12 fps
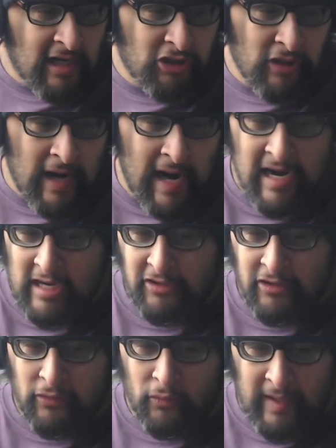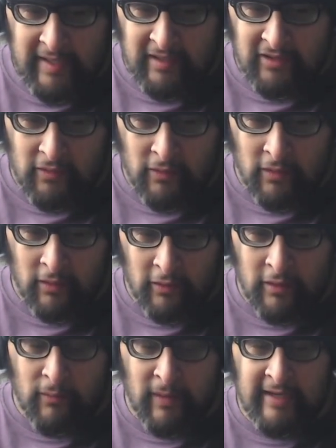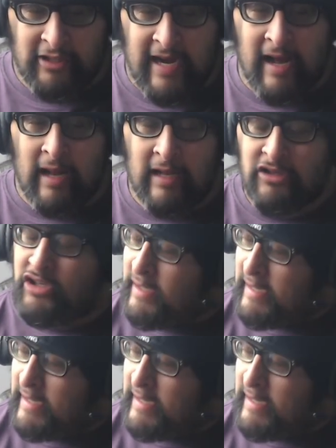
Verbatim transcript: Try not to wince or look away challenge.